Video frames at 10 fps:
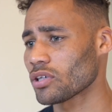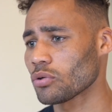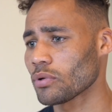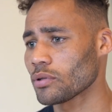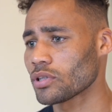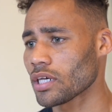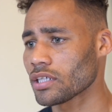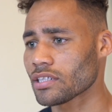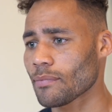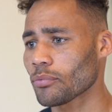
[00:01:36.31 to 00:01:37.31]
I knew
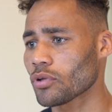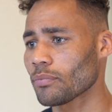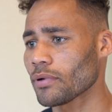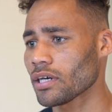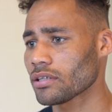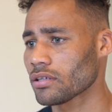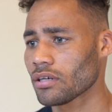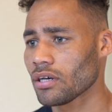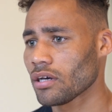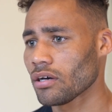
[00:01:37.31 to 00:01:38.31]
he'd step up to the plate,
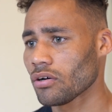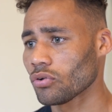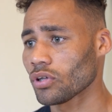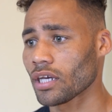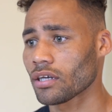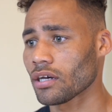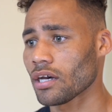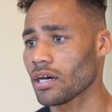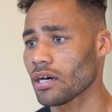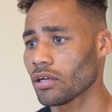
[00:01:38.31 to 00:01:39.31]
unlike
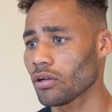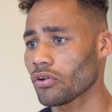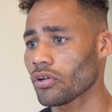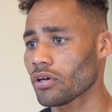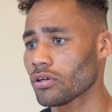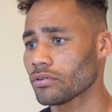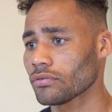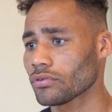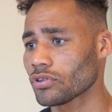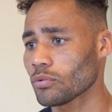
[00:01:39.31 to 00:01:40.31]
a lot of the
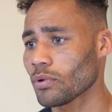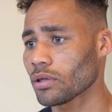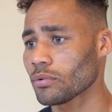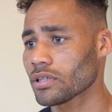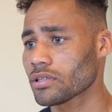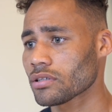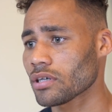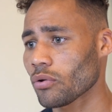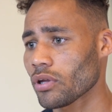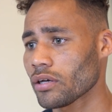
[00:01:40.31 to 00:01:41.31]
super welterweights
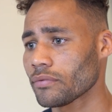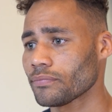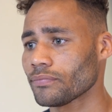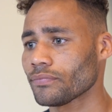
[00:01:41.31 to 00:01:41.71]
out there.